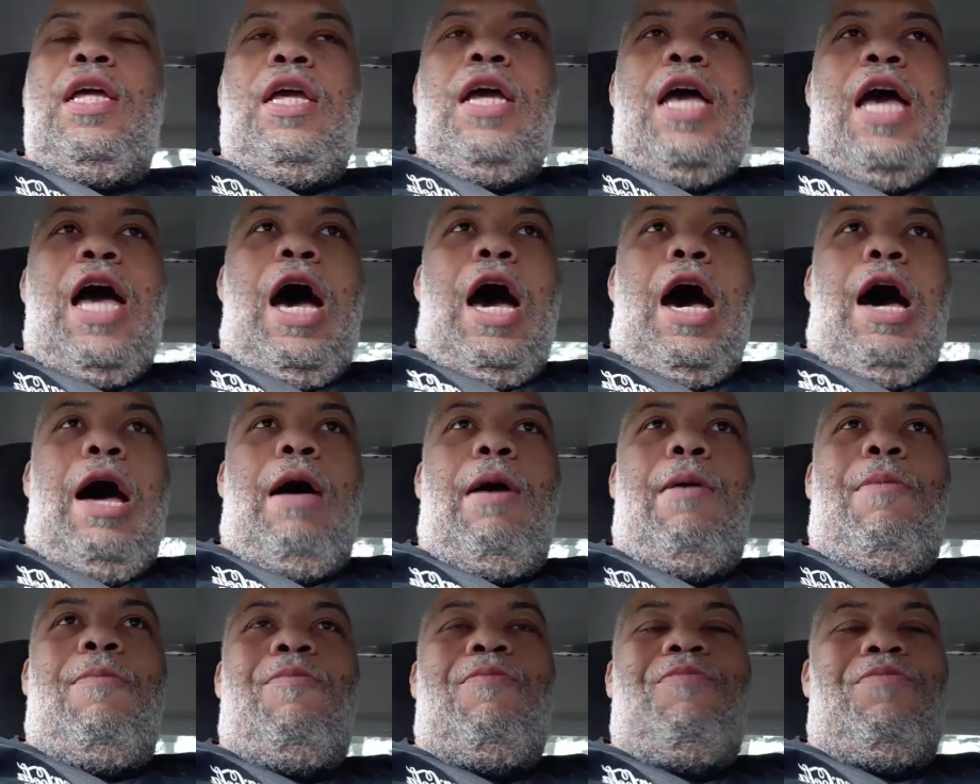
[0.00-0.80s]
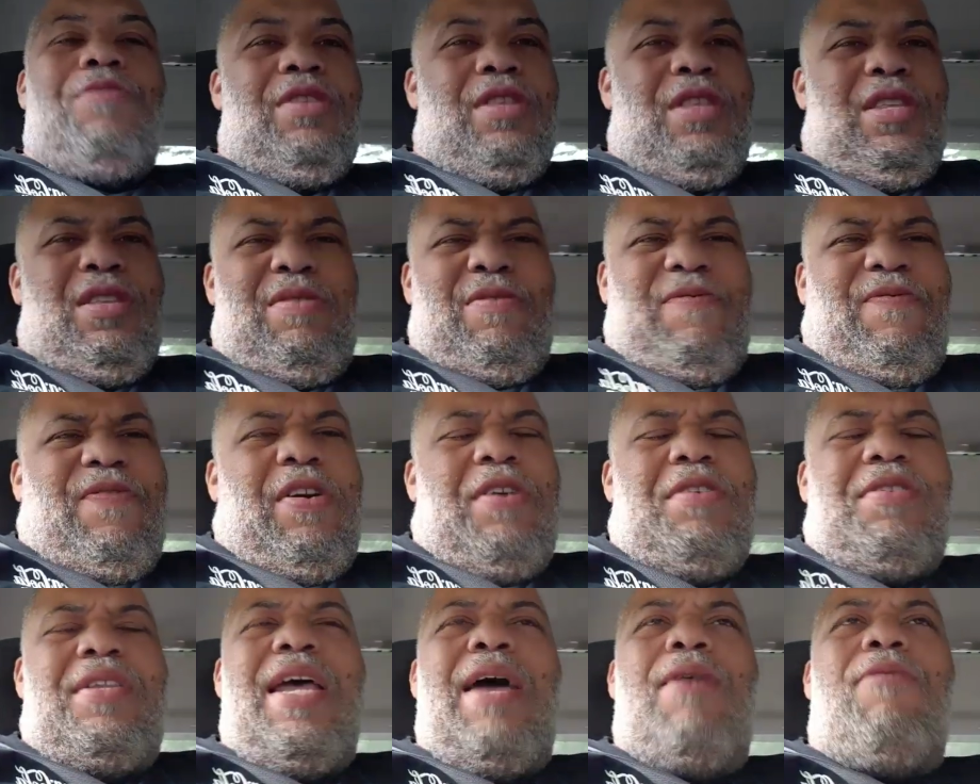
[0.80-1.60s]
Um,
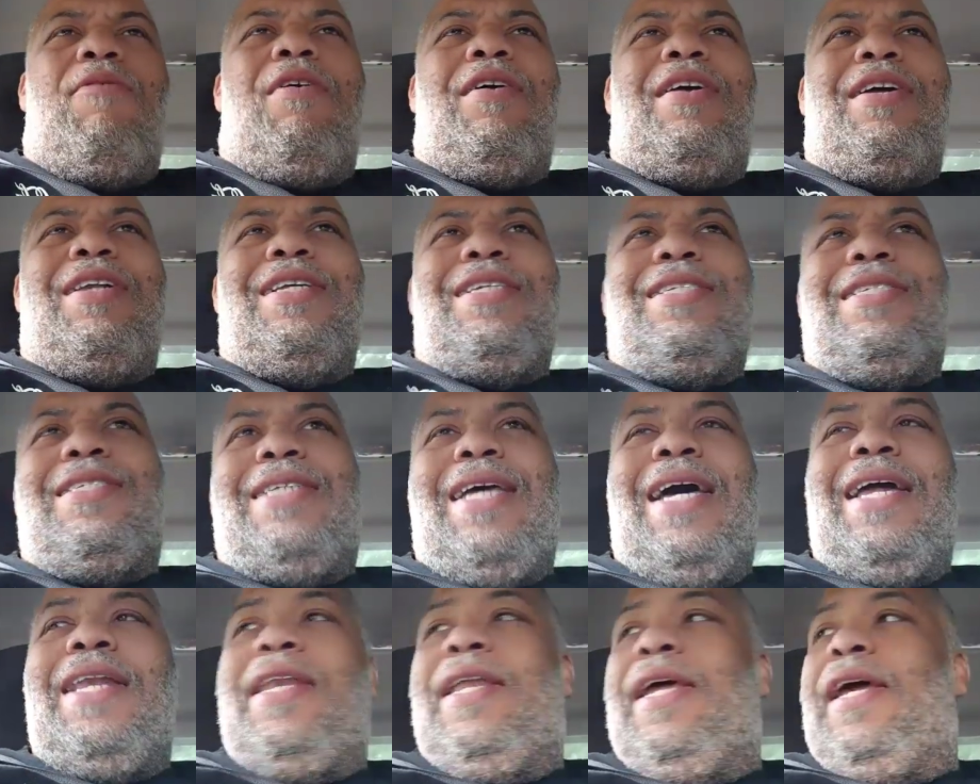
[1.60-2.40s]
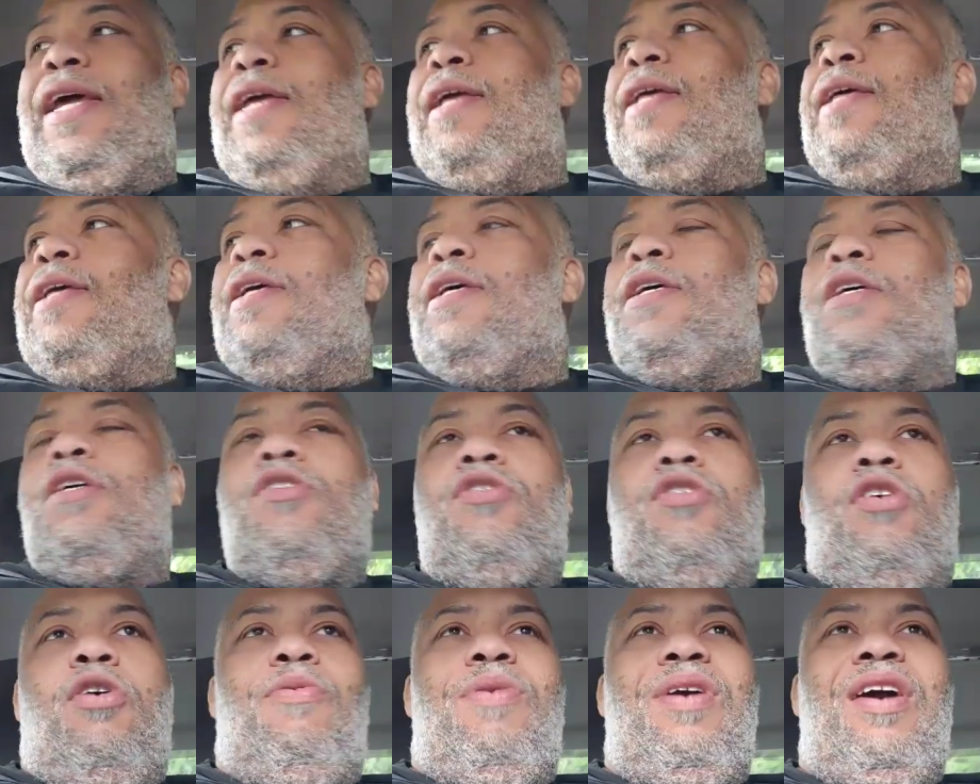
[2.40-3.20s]
first time working a Sunday,
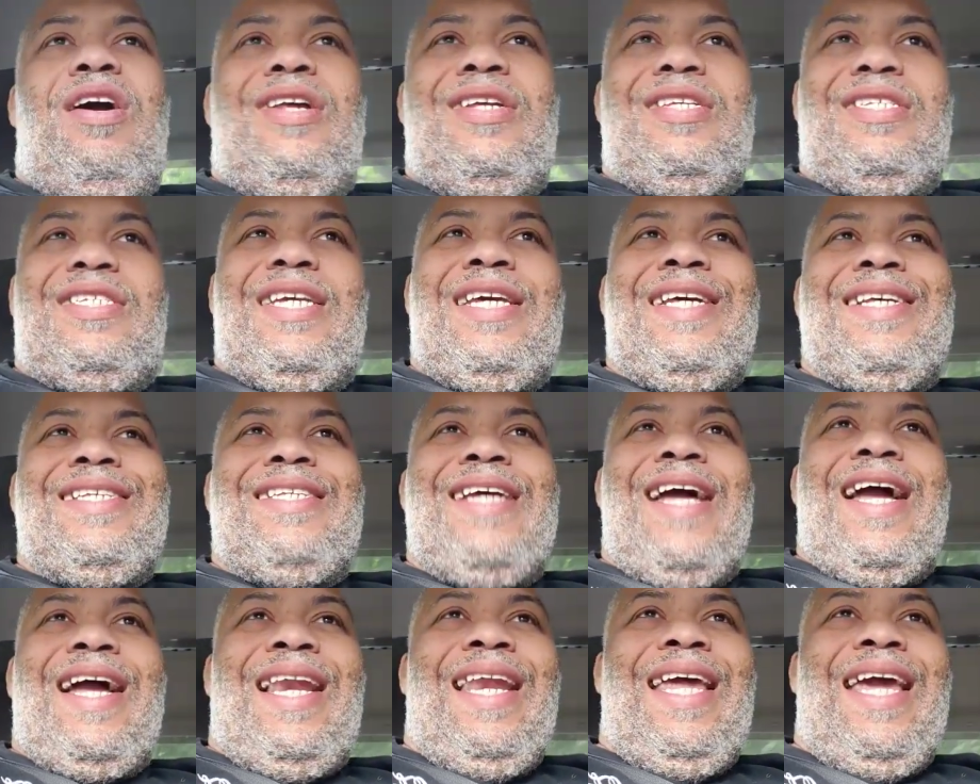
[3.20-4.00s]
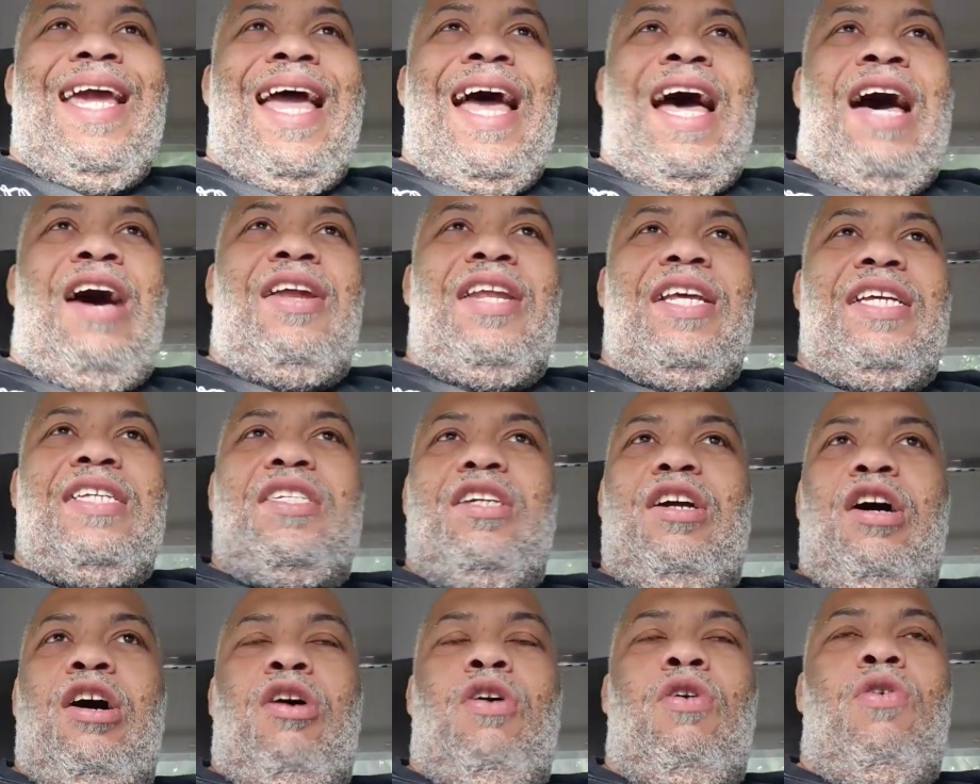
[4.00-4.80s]
so we're gonna see exactly how this
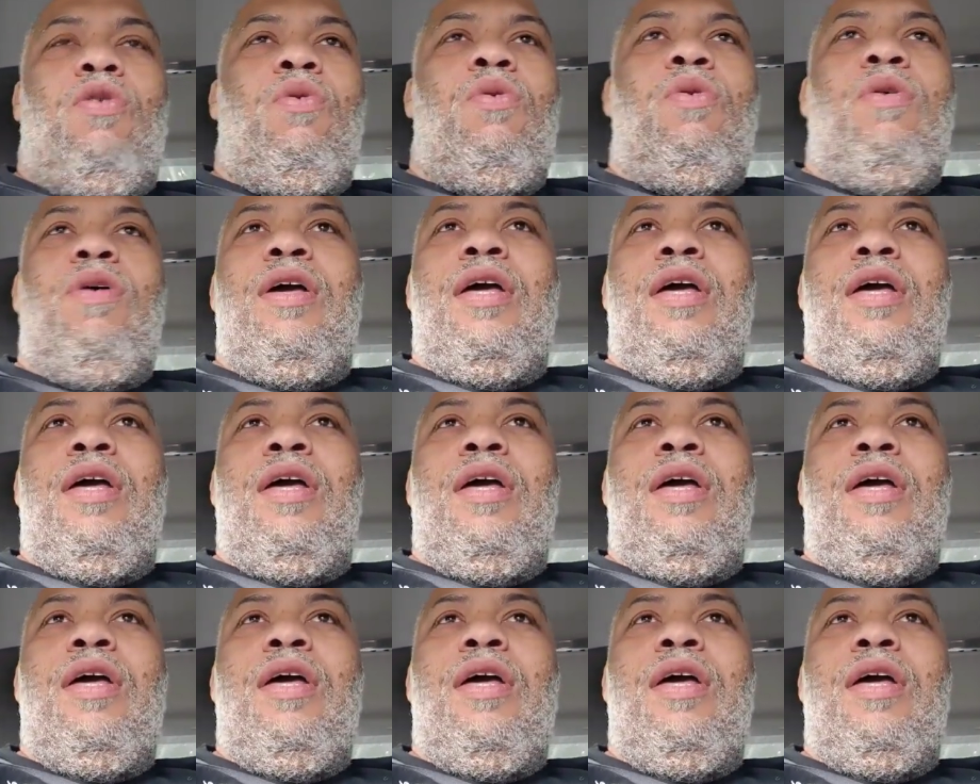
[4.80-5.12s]
go.